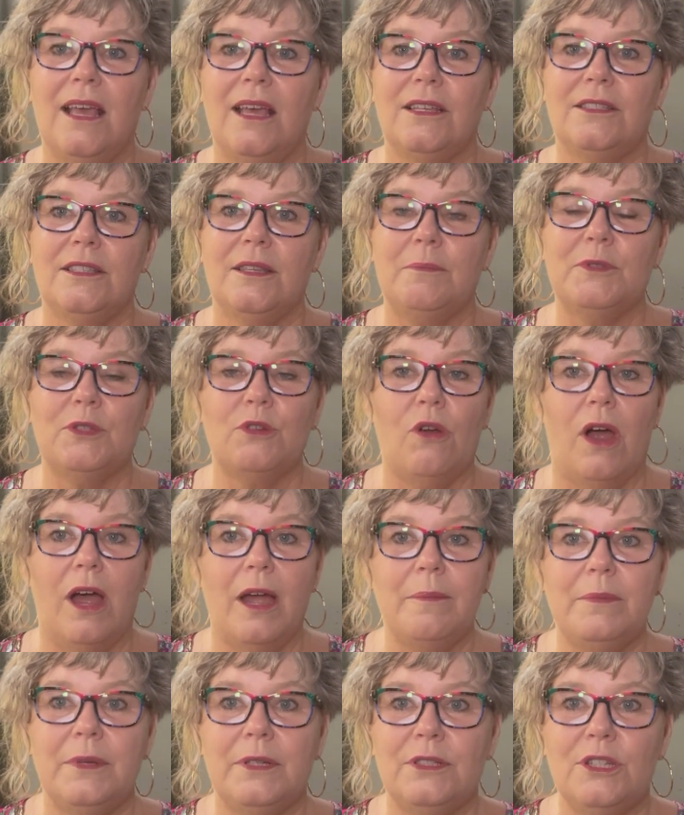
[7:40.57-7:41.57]

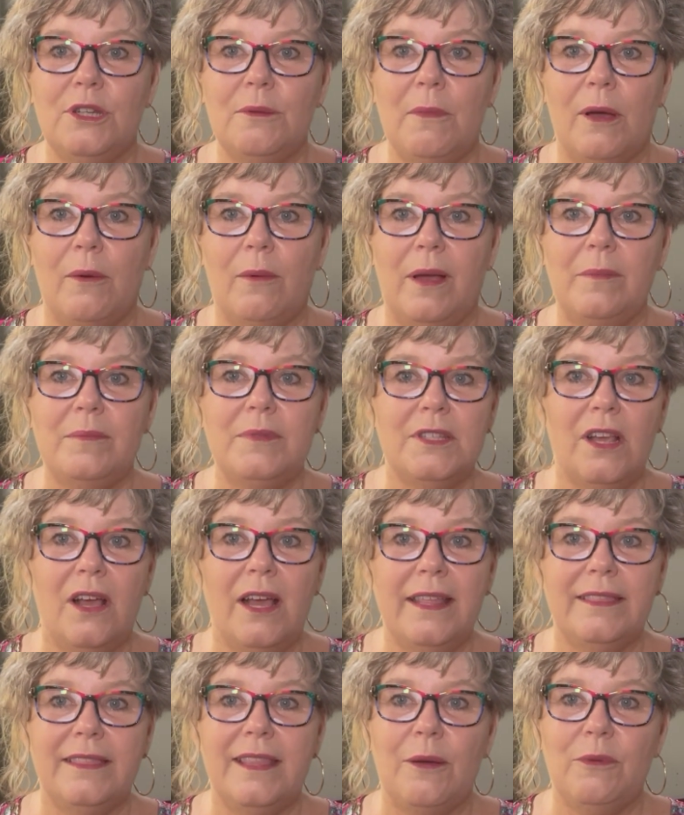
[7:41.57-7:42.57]
subscribe to my
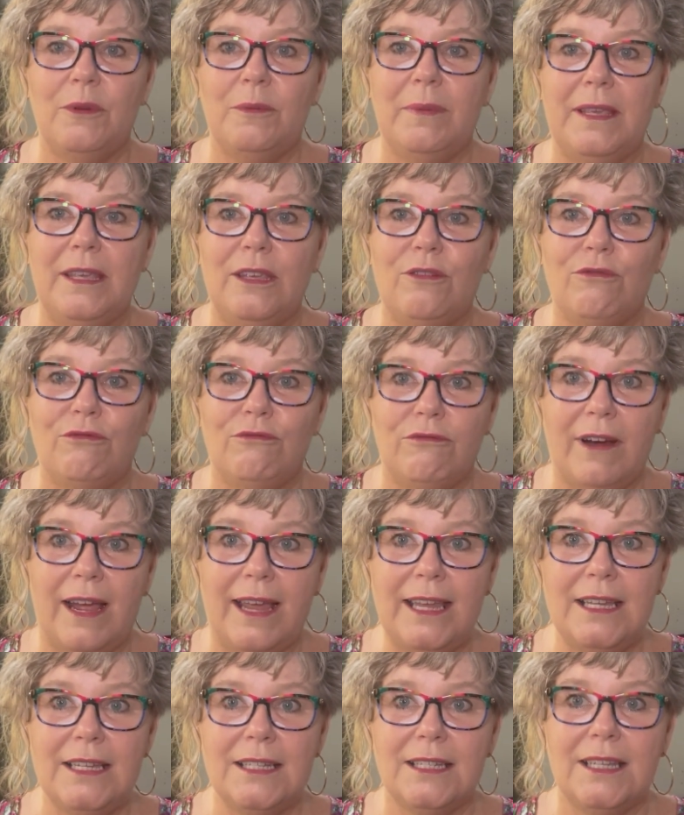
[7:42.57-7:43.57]
website. That would be
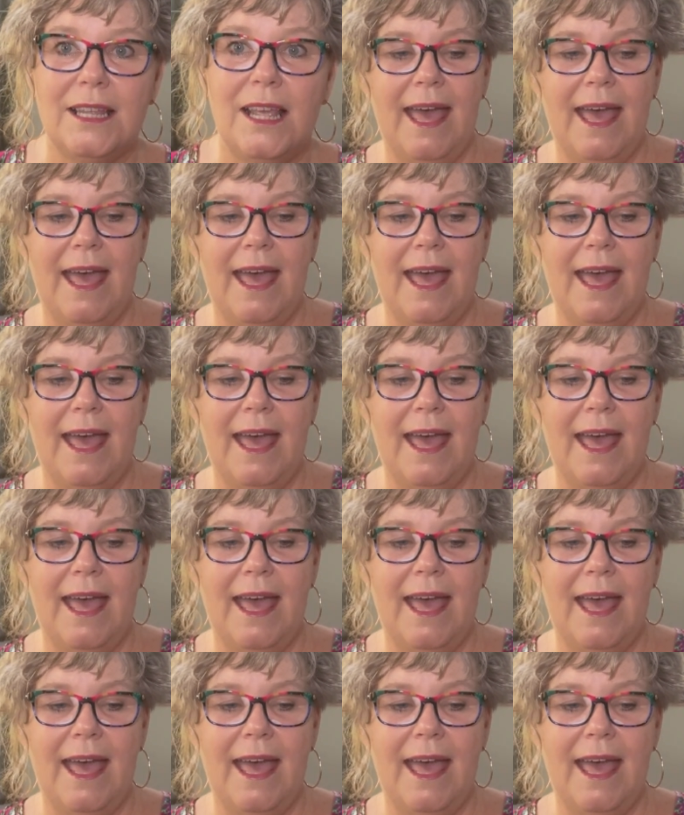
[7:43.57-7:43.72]
great.